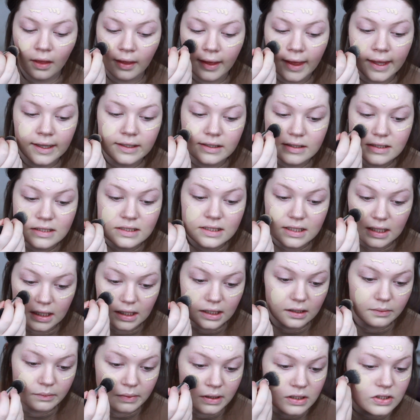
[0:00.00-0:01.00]

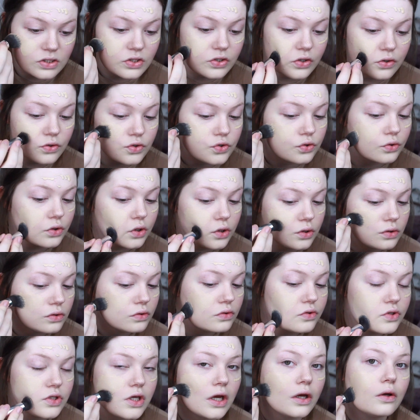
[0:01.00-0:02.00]
NC means neutral
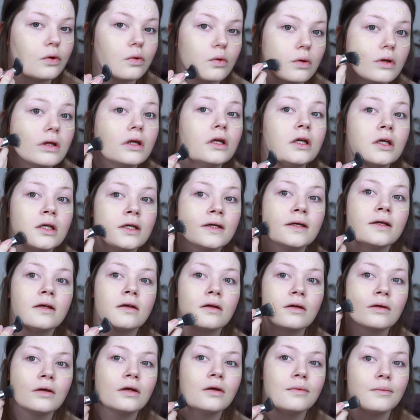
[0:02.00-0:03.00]
cool, so
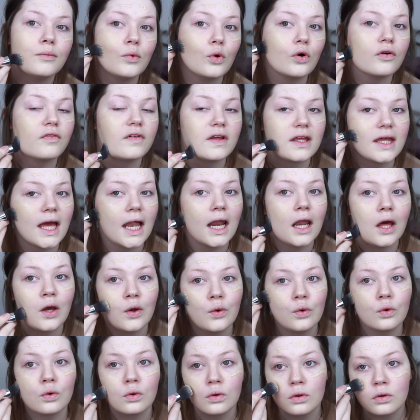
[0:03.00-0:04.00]
more of a
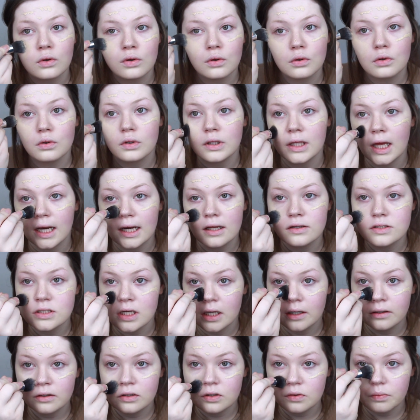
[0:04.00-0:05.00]
yellow
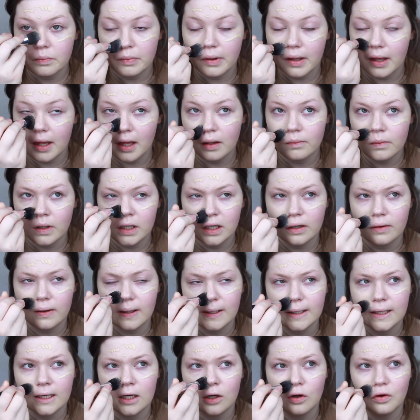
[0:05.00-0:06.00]
toned, but I know
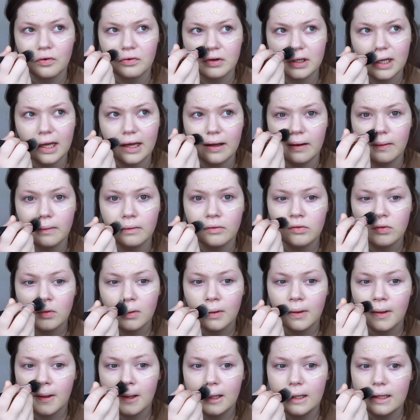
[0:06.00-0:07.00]
like in L'Oreal
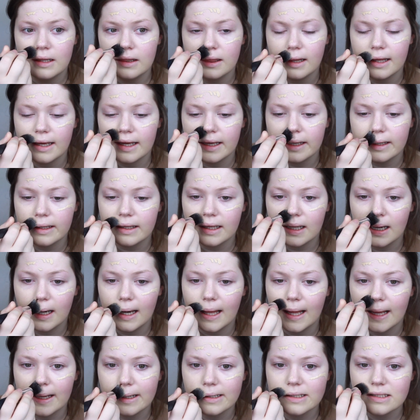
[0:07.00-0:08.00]
they
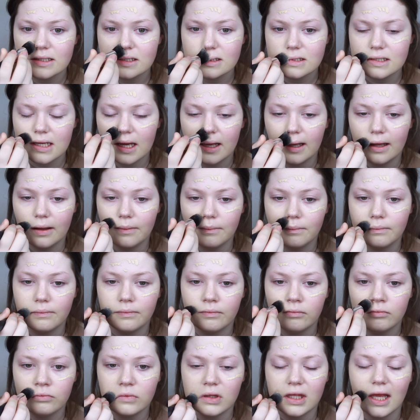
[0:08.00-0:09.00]
class
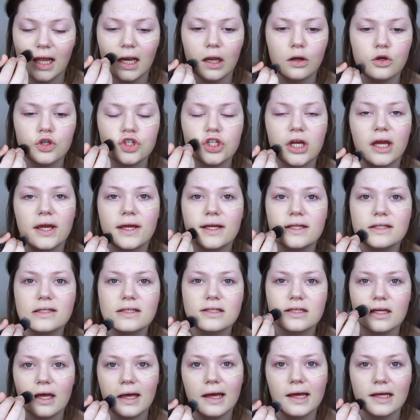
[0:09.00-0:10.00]
yellow
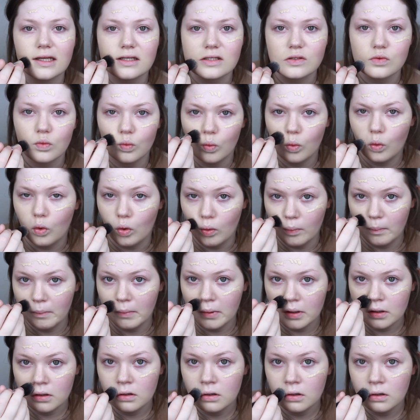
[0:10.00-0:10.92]
shades as warm.